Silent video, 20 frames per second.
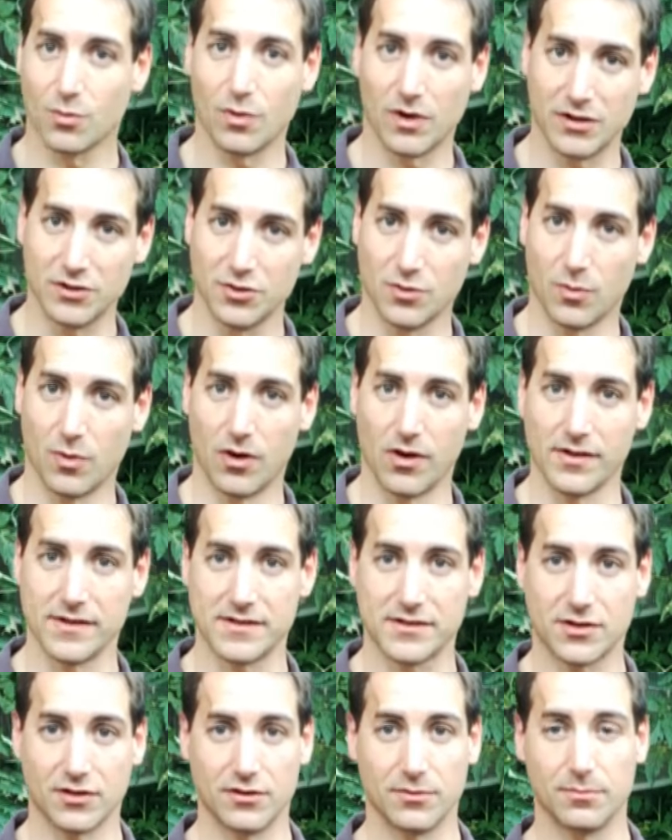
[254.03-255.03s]
not the one
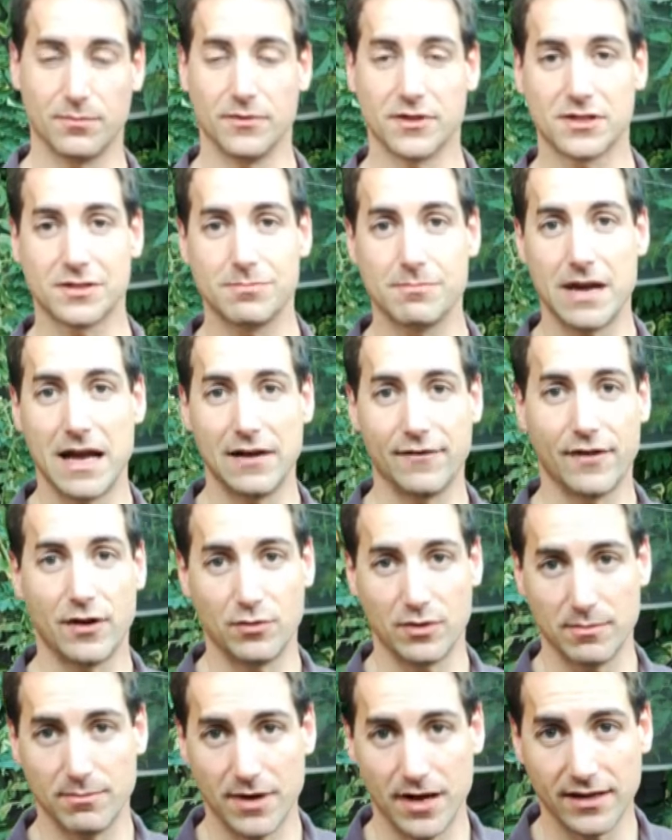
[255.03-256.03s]
you want. It's going to
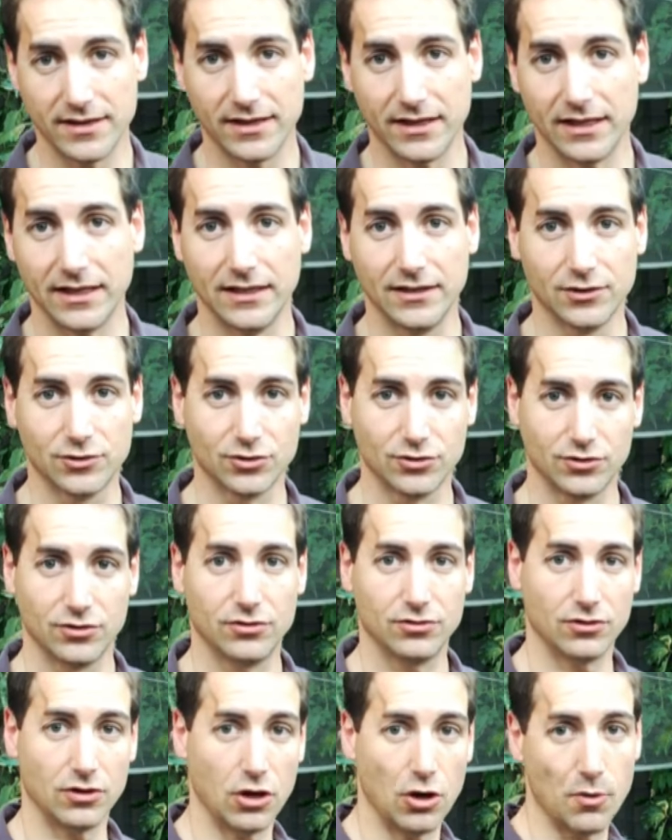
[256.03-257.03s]
smell very bad
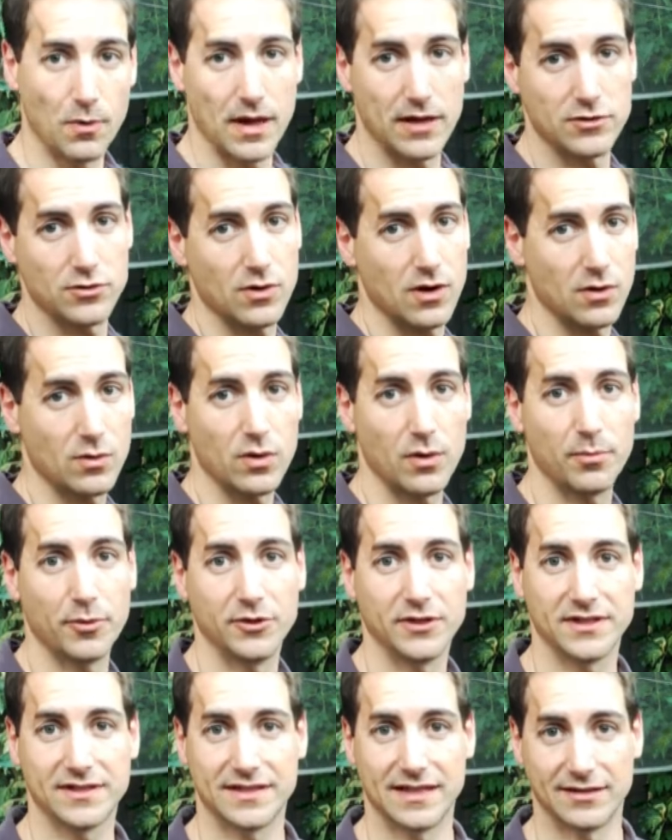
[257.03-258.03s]
around
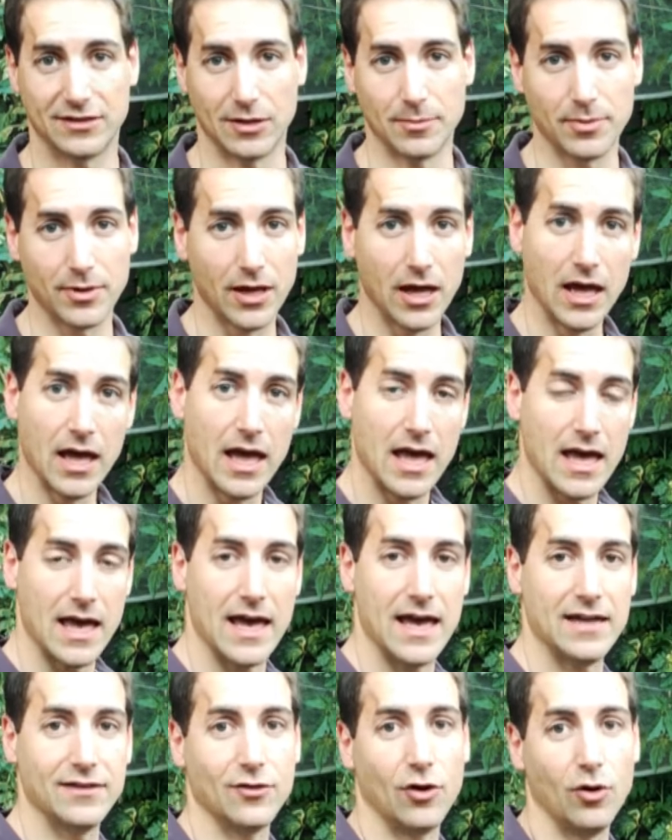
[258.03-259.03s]
your aquaponic setup.
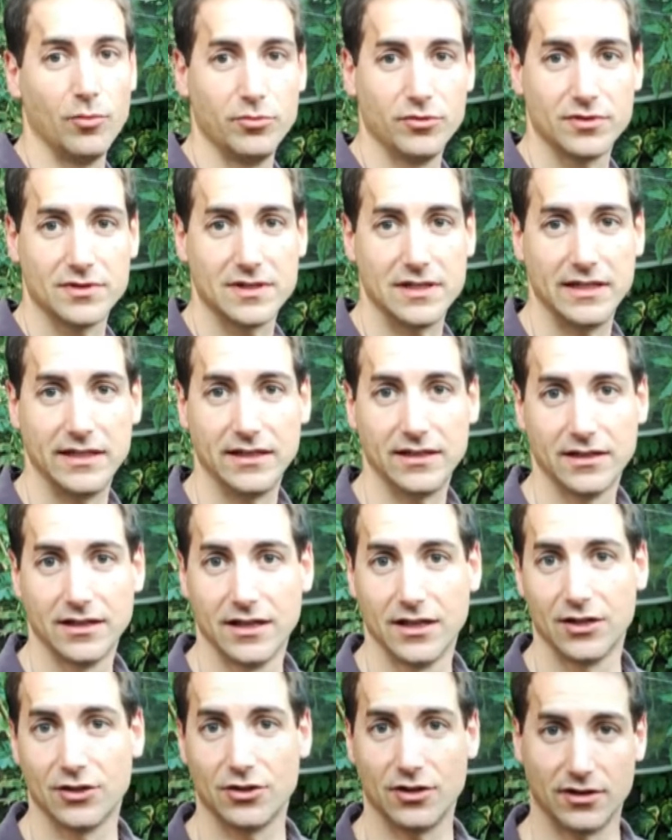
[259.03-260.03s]
And
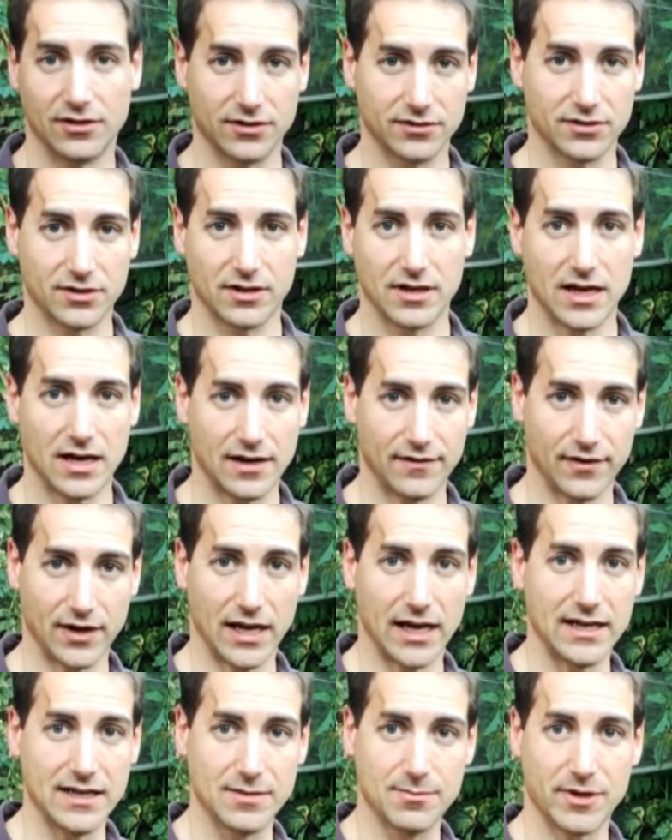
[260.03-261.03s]
obviously, you're not going
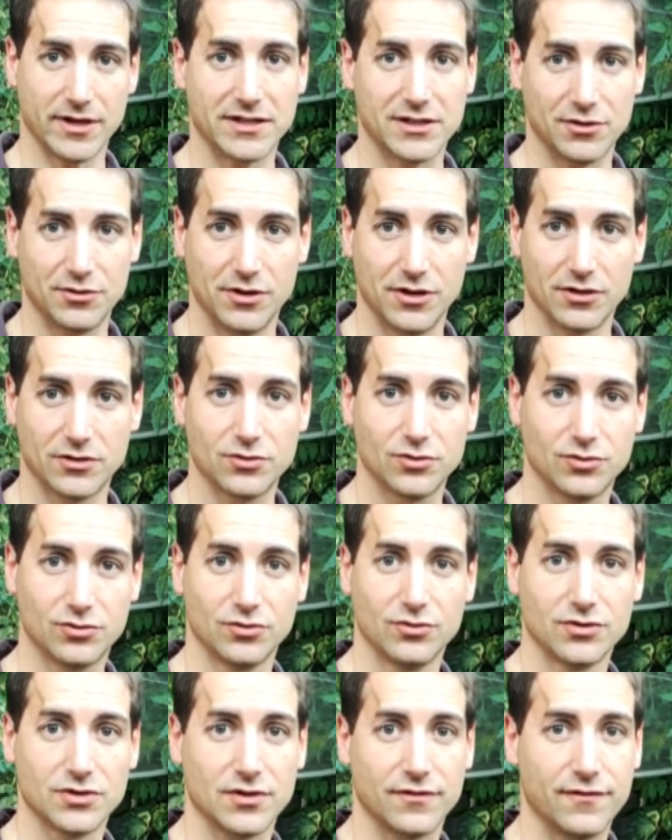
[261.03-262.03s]
to have any
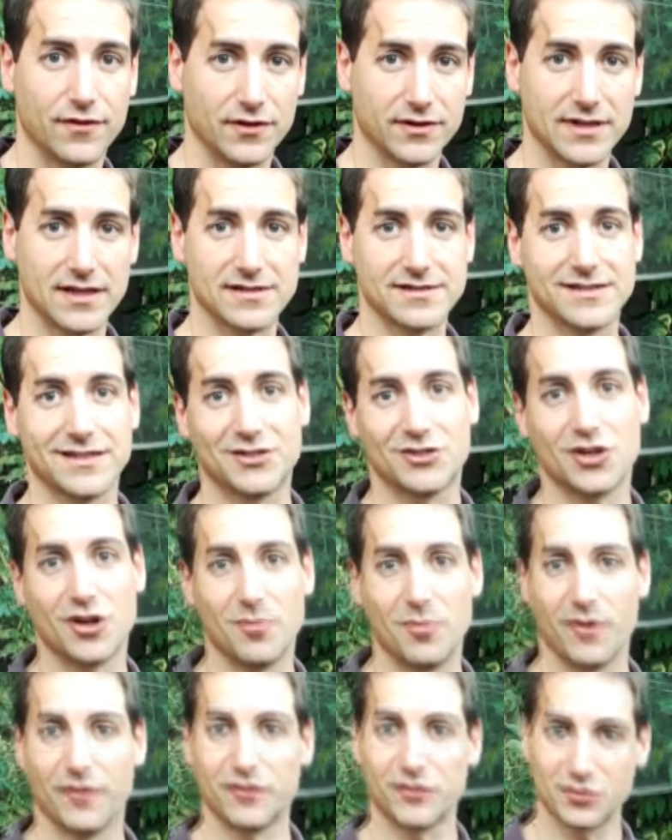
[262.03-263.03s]
bacteria to do the
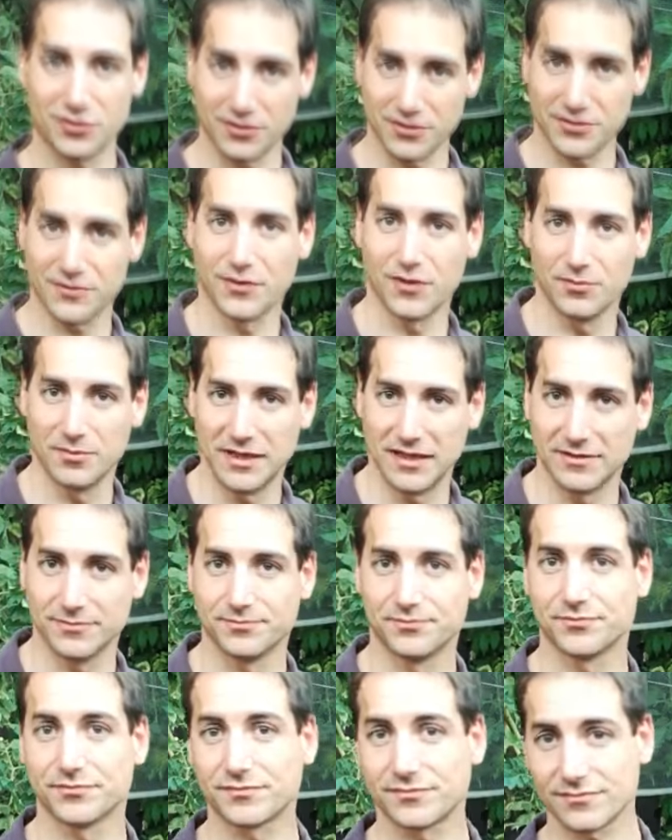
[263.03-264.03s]
fantastic job of
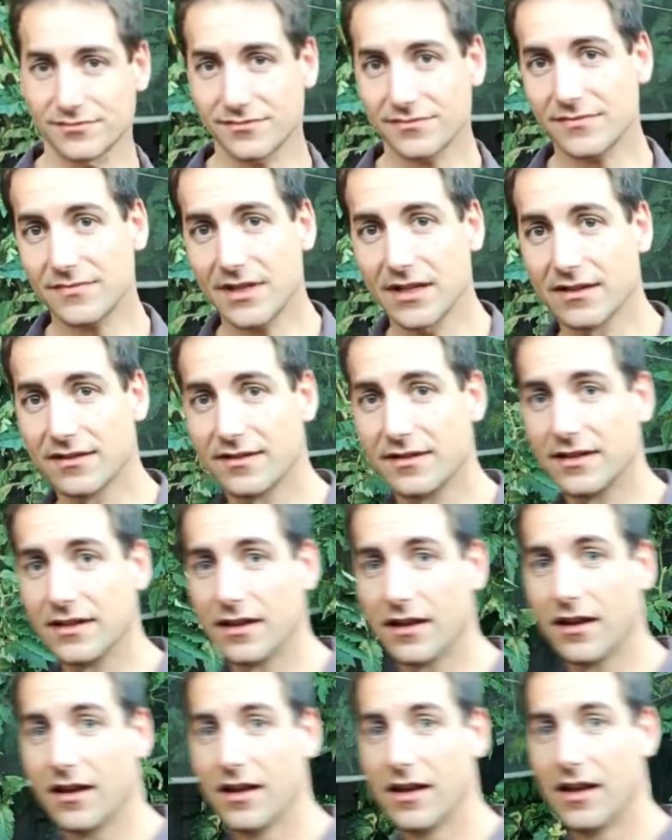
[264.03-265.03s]
transforming
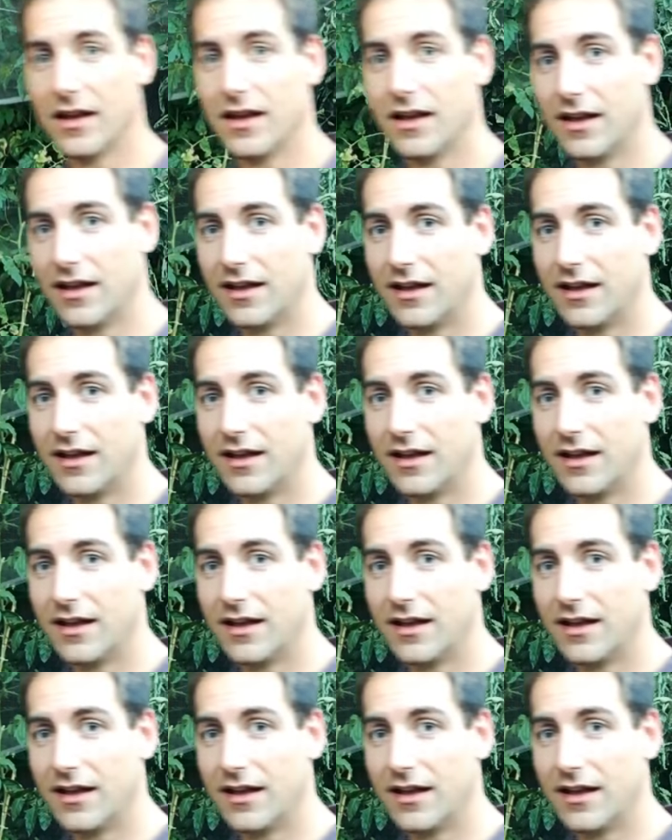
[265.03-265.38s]
the